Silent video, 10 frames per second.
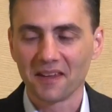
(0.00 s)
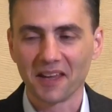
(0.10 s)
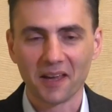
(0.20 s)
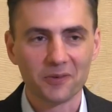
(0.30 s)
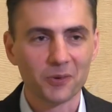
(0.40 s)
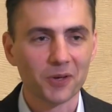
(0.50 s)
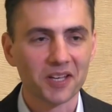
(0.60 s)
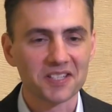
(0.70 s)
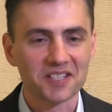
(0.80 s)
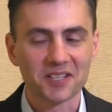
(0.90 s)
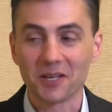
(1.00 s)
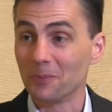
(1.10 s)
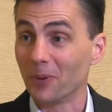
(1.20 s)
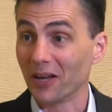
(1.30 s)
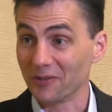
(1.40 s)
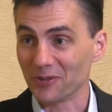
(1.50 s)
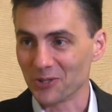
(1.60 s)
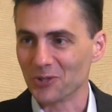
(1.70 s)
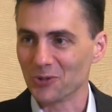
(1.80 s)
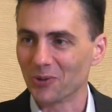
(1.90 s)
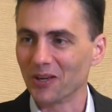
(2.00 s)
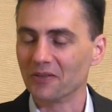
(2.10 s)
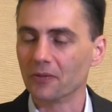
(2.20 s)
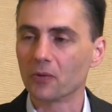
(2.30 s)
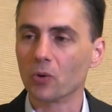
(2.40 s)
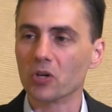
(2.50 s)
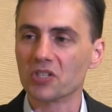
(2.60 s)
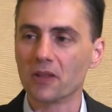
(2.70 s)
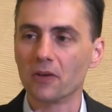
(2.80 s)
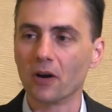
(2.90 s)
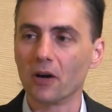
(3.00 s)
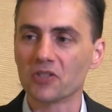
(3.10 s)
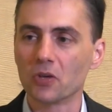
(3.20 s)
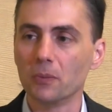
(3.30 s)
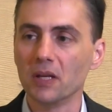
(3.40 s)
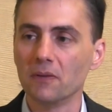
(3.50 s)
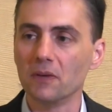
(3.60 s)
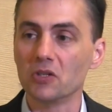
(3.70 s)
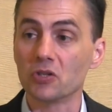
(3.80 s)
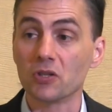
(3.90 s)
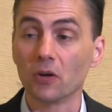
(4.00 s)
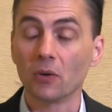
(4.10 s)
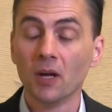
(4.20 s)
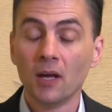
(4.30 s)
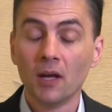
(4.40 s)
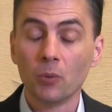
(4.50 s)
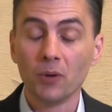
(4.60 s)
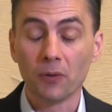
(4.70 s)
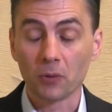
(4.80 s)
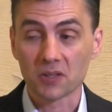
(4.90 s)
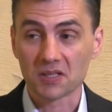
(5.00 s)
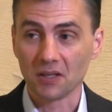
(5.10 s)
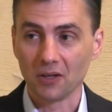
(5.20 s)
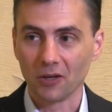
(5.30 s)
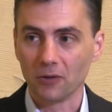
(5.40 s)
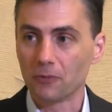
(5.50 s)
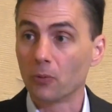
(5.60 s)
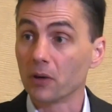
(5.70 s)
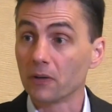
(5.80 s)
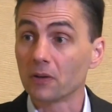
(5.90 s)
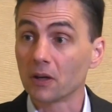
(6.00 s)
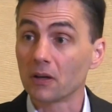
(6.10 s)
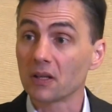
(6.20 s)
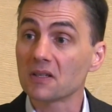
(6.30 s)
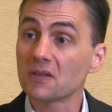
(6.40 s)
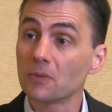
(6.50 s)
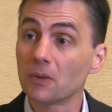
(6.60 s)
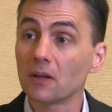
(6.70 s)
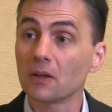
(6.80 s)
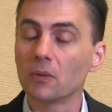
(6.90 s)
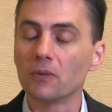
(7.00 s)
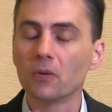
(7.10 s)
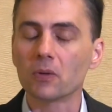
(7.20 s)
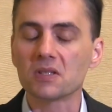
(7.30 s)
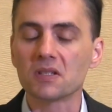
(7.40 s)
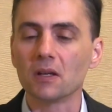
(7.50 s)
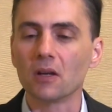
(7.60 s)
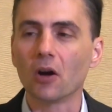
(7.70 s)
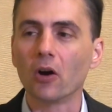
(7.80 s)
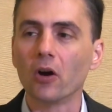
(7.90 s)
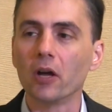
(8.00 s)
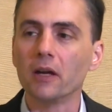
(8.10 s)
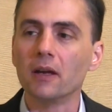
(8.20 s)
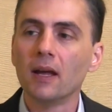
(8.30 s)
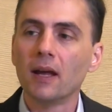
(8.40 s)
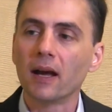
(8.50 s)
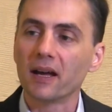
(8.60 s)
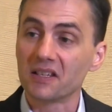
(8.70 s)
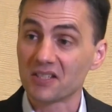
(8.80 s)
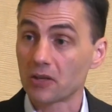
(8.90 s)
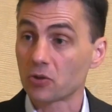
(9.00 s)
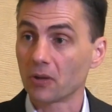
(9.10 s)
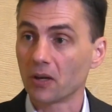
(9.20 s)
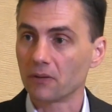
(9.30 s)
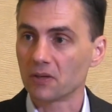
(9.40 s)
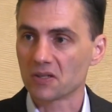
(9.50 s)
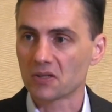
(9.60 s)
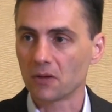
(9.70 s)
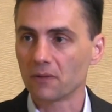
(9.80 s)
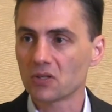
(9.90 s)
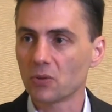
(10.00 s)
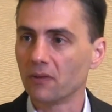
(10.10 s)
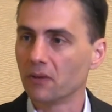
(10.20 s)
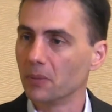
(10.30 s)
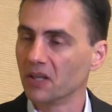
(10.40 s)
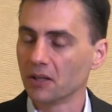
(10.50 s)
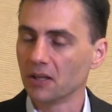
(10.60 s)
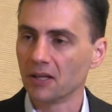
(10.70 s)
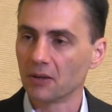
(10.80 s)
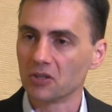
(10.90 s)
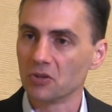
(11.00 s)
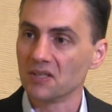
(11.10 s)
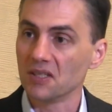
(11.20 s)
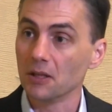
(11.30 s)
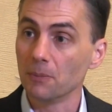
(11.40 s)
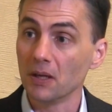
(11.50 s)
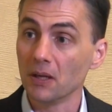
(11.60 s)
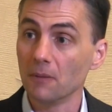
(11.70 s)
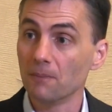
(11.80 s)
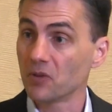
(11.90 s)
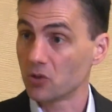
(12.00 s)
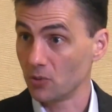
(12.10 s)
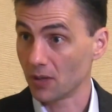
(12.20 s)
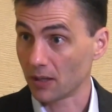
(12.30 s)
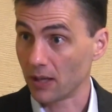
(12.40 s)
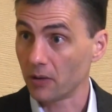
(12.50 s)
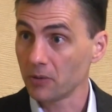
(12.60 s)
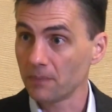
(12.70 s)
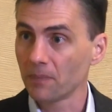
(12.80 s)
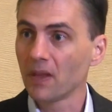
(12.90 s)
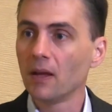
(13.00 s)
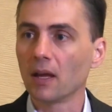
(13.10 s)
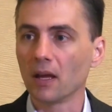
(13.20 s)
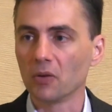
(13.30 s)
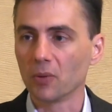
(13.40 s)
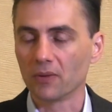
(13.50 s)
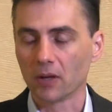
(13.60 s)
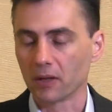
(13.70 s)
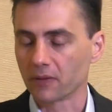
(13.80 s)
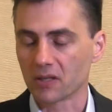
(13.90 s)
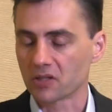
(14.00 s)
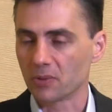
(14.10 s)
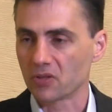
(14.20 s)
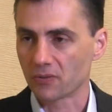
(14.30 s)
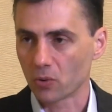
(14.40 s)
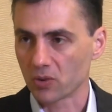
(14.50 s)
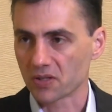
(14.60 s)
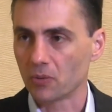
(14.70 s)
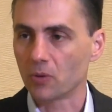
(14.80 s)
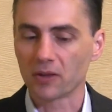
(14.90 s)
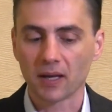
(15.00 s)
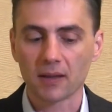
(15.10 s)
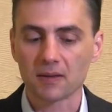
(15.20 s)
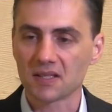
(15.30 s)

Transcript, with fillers: Yeah, everyone gets excited by version 12, of course, and there are so many features. Now, we focused in on four different areas with it. We focused in on uh, disaster recovery as a service. We have the ability now to do CDP to the cloud, and we have a lot of customers, of course, that want that.